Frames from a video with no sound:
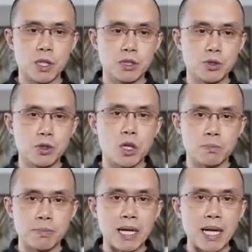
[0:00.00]
You don't
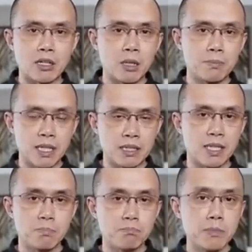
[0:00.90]
want to bail out
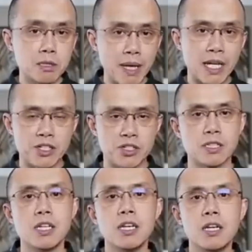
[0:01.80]
companies that are
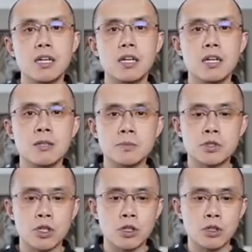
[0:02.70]
mismanaged.
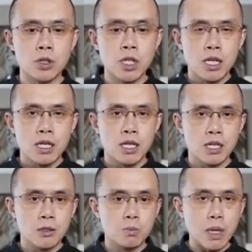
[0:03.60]

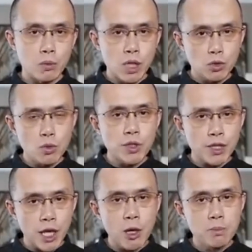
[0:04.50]
But we do
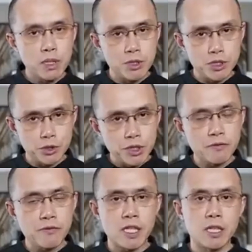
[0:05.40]
want to help the
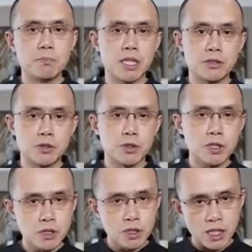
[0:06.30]
majority of companies to
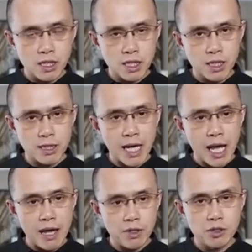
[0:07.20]

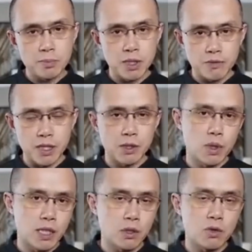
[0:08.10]
that have a little bit of a
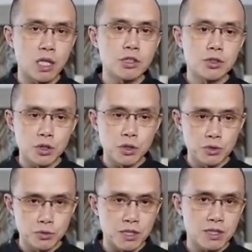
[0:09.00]
liquidity crunch to
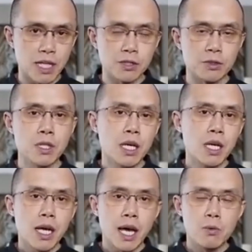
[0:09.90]
go through this cycle.
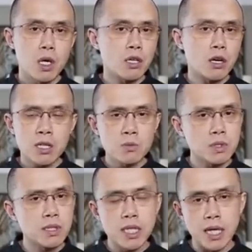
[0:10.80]
And we're talking
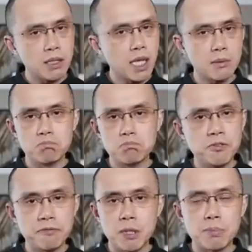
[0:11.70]
with
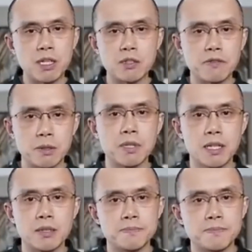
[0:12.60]
50 plus of them.
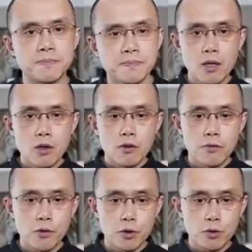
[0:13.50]
Yeah.
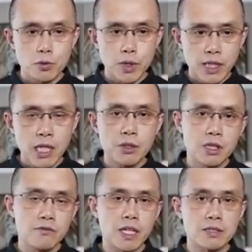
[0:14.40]
For
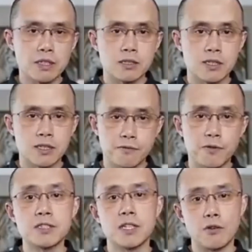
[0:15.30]
retail investors, the
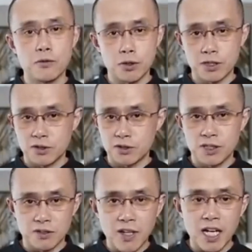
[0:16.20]
first thing, of course, is
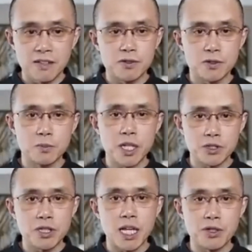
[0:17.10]
to survive. So
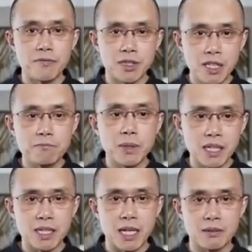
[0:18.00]
make sure that you have enough
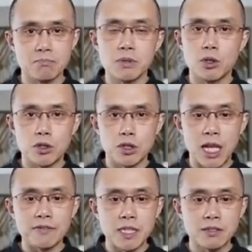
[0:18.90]
money that your
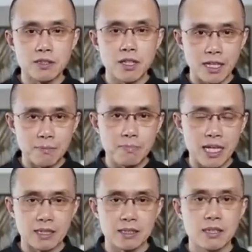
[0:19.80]
lifestyle is not
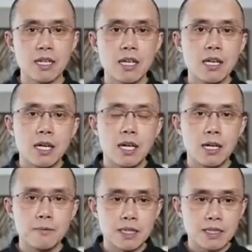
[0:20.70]
impacted.
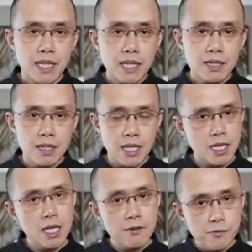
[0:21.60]
The second
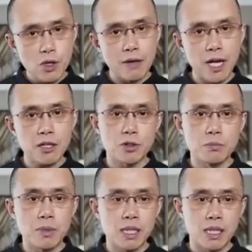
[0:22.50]
thing, if you have
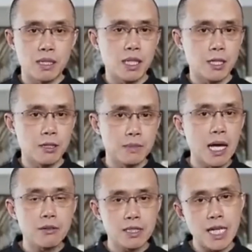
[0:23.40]
extra money,
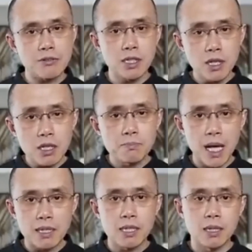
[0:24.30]
now is actually not a
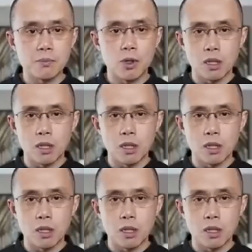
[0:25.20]
bad time.